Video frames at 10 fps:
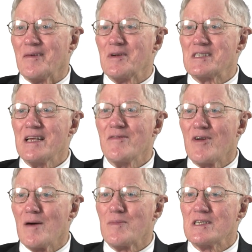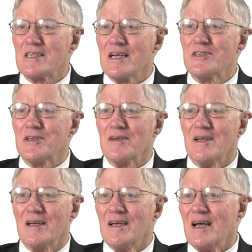receive compensation?
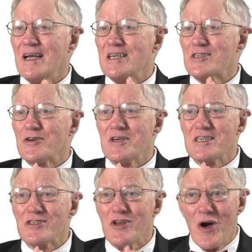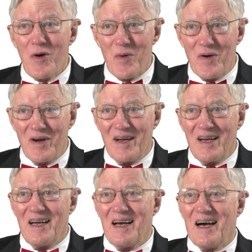The answer is no.
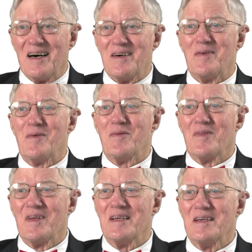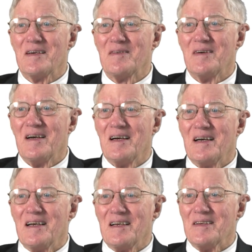The
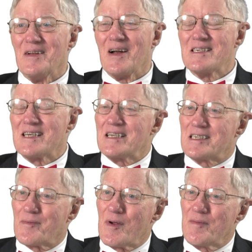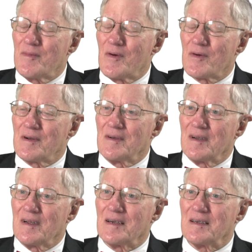United States Supreme Court
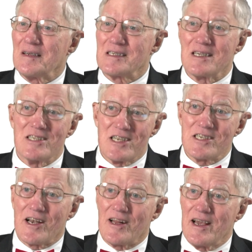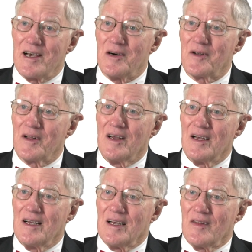has consistently held
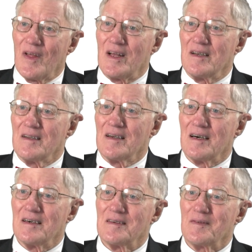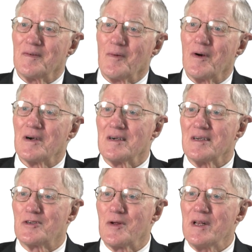that where a
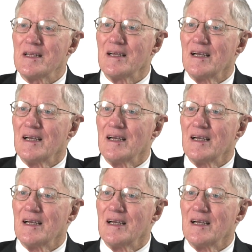treaty